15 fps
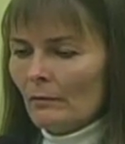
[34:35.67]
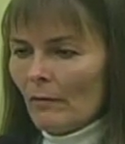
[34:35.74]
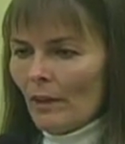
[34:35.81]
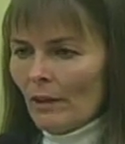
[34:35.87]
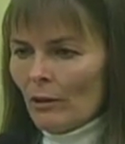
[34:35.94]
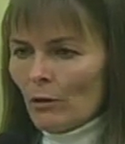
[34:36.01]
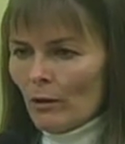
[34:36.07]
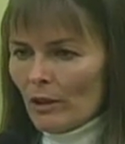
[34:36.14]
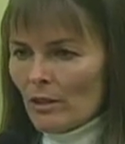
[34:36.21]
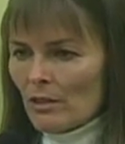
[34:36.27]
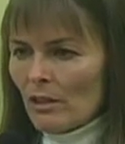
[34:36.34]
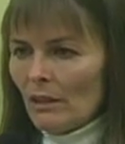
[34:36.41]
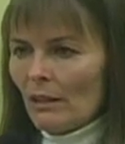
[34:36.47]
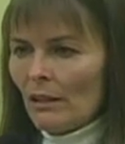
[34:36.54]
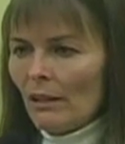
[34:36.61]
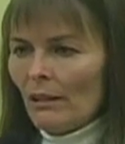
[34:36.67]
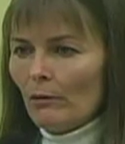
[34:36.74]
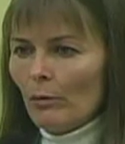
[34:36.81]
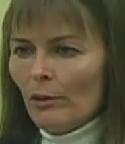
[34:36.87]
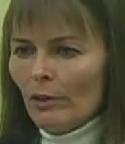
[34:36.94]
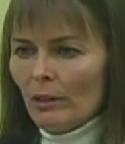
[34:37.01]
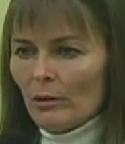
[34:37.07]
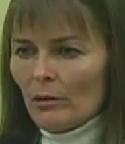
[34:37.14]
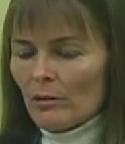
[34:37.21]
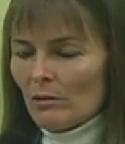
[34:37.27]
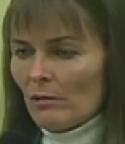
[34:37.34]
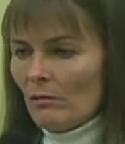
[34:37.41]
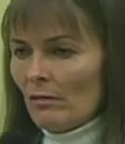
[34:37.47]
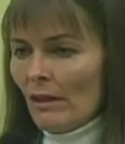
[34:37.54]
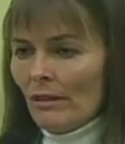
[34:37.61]
and trusting in love when there's
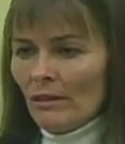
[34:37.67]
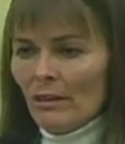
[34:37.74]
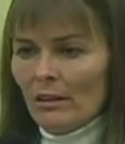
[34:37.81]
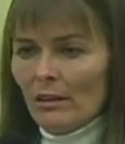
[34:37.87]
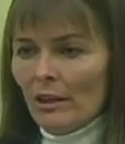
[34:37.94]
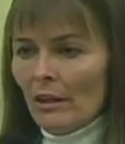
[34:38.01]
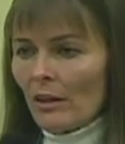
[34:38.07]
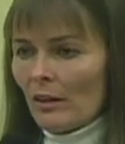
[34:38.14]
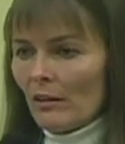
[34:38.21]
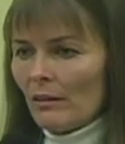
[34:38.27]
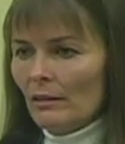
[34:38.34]
nothing there.